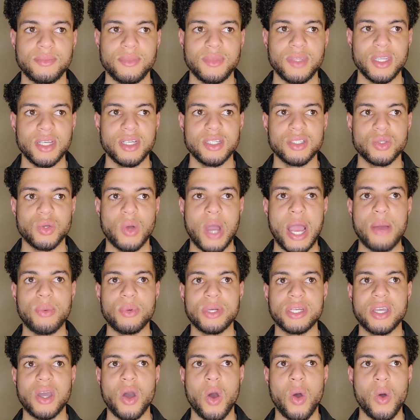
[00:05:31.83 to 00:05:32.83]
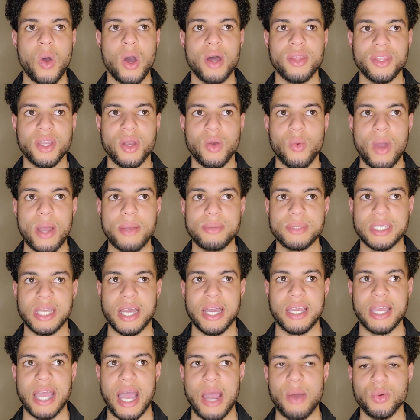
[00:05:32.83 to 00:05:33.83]
so I would go on their
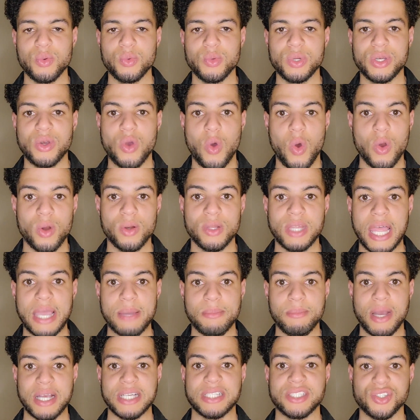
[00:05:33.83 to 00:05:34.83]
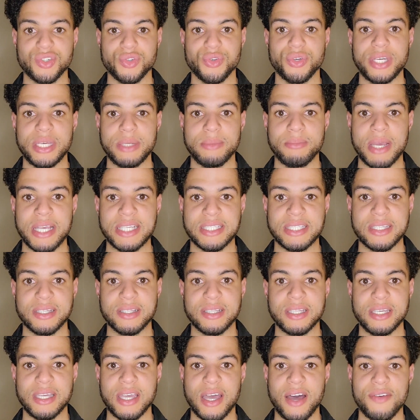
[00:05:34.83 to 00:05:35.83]
website, I would record like my screen
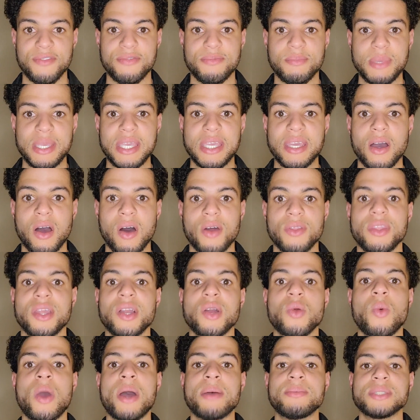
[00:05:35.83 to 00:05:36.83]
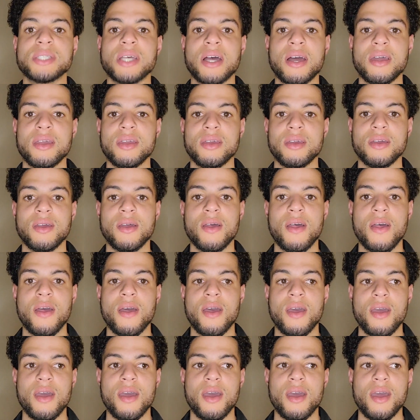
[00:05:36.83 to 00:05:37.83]
basically of me on their website
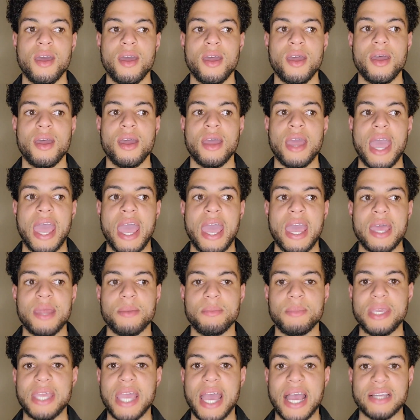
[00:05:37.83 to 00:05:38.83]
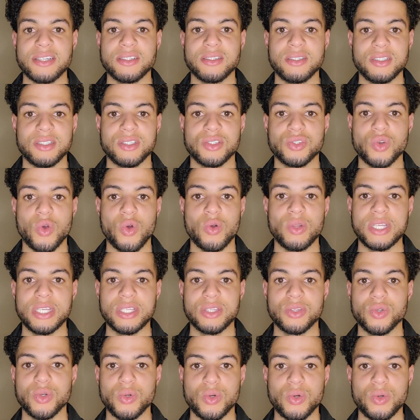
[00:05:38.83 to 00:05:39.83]
and me actually
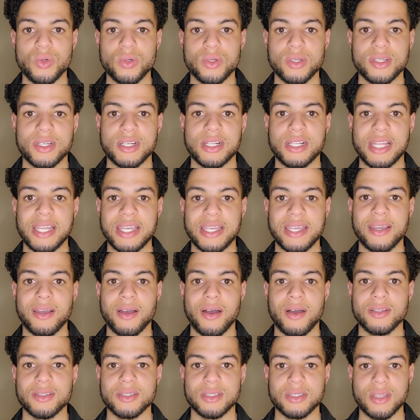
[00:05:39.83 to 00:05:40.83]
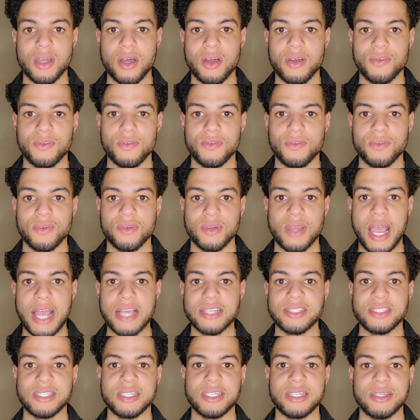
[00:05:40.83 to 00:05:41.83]
scrolling through, clicking on stuff,
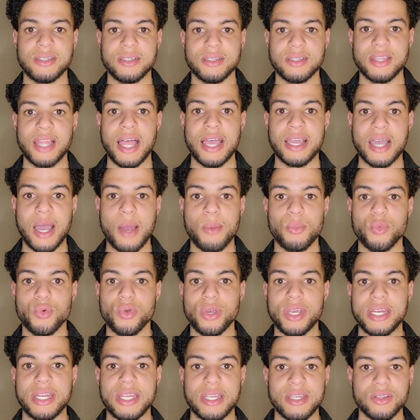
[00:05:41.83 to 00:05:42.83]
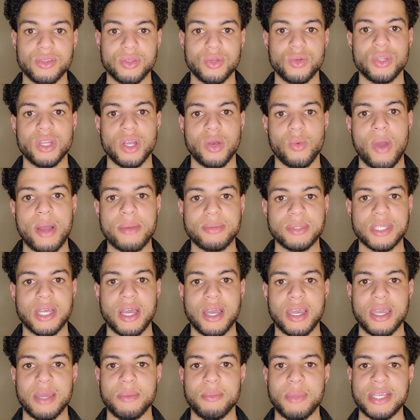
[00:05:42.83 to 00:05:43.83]
actually like I'm reading through their
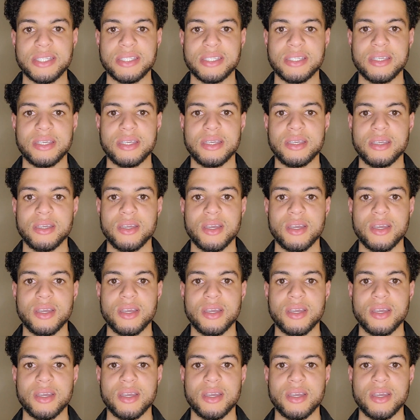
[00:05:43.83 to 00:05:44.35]
website and basically